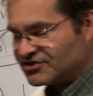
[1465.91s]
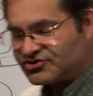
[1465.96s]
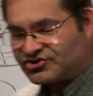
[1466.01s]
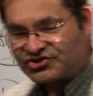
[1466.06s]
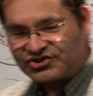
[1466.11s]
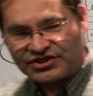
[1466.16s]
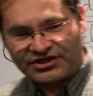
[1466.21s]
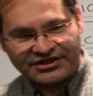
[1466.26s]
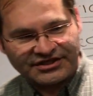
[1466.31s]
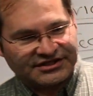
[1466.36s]

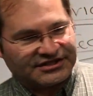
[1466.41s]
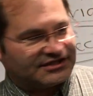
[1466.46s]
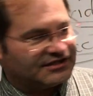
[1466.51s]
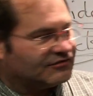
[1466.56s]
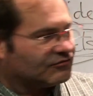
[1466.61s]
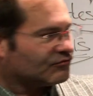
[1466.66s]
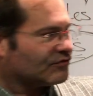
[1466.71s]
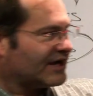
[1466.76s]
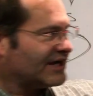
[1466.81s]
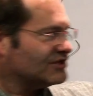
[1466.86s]

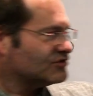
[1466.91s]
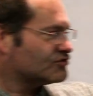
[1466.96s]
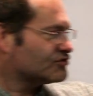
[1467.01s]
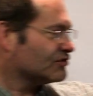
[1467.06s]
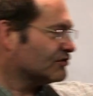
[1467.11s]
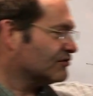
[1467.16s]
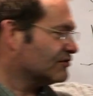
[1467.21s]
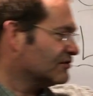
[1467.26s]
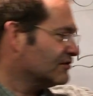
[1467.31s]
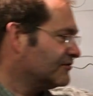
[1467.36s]
She,
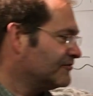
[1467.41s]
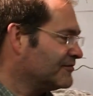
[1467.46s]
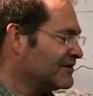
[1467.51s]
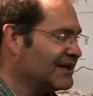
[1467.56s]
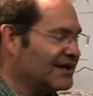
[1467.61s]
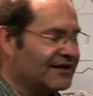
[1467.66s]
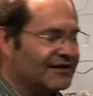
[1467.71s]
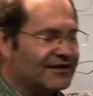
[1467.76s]
Rachel,